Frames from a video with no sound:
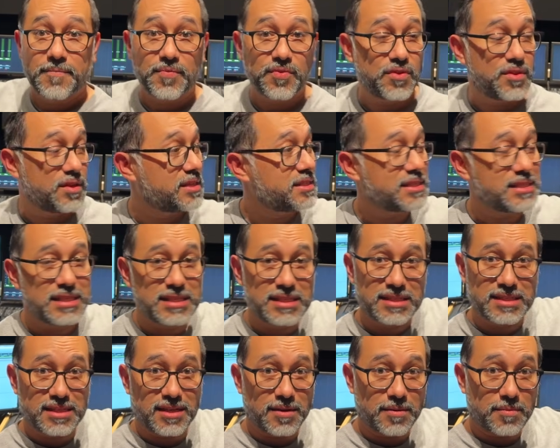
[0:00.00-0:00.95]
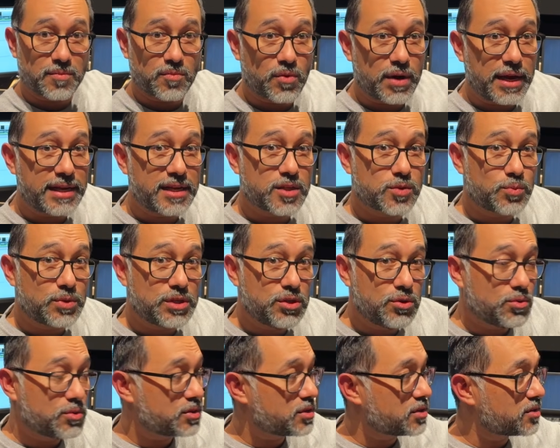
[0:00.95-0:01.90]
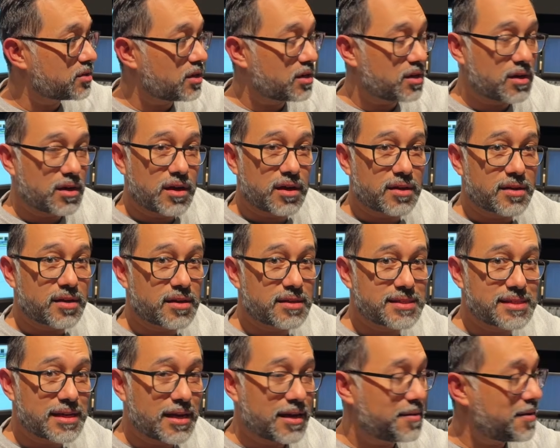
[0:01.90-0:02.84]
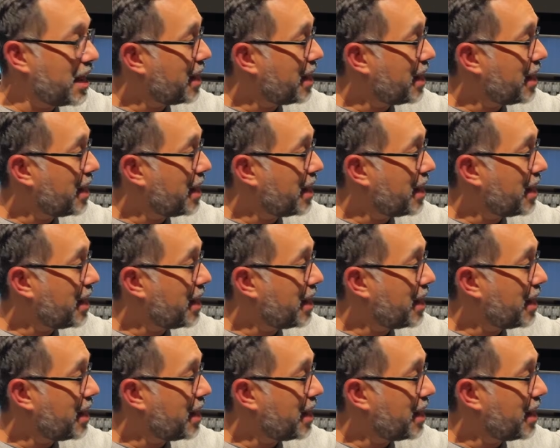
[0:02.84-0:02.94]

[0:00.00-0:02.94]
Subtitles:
the system, right? Because we use an